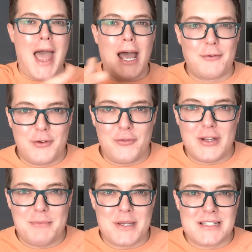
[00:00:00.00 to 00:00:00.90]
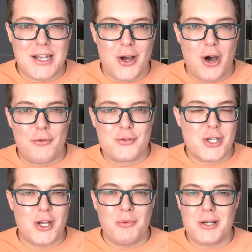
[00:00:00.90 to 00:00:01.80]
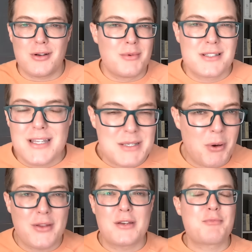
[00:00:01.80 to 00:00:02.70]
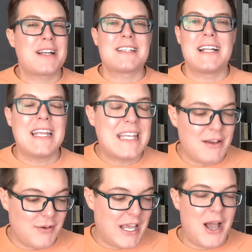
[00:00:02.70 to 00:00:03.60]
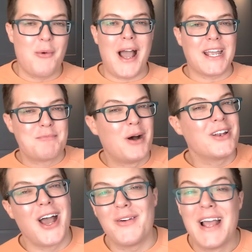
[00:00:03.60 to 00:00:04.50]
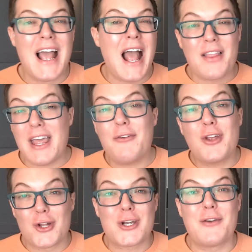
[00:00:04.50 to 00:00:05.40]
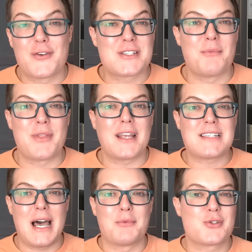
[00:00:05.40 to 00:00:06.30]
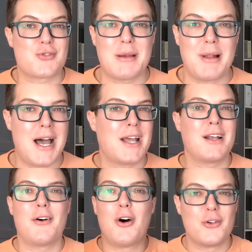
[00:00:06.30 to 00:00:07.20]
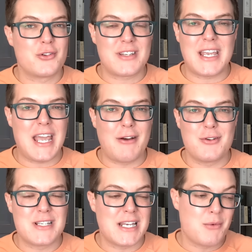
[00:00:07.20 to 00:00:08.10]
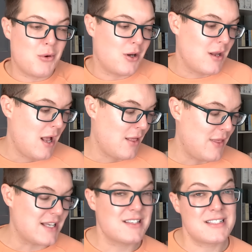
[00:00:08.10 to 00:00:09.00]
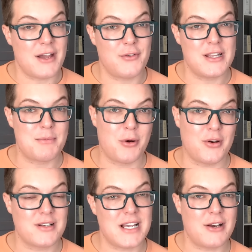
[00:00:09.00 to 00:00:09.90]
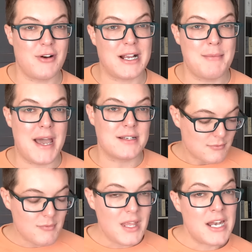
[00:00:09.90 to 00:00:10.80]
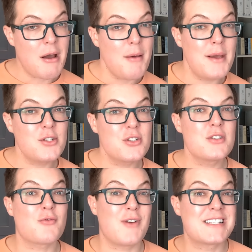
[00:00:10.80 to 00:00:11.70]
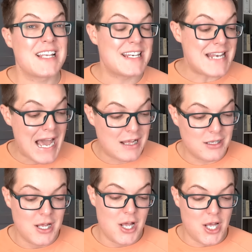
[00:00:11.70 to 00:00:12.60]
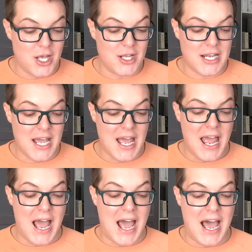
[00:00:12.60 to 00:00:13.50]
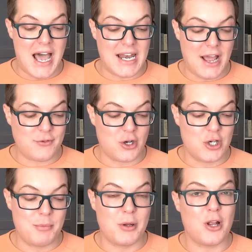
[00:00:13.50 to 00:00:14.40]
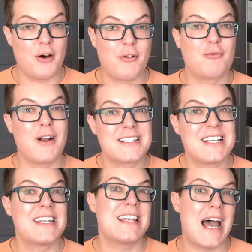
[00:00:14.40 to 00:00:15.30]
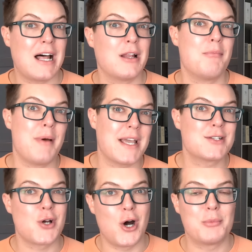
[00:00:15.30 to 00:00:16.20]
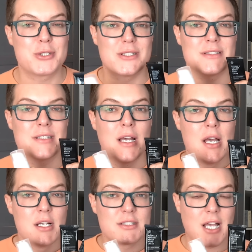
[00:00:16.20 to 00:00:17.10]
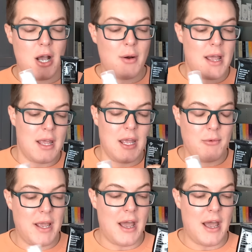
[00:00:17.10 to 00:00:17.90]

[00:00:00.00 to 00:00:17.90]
and 15% off too, which almost at this point they're practically giving it away. But no, if you're looking for something to help streamline a whole skincare routine in one, that's definitely the product I'd recommend. Now, I mentioned retinal earlier, and I've got a couple of retinal-based options. So here we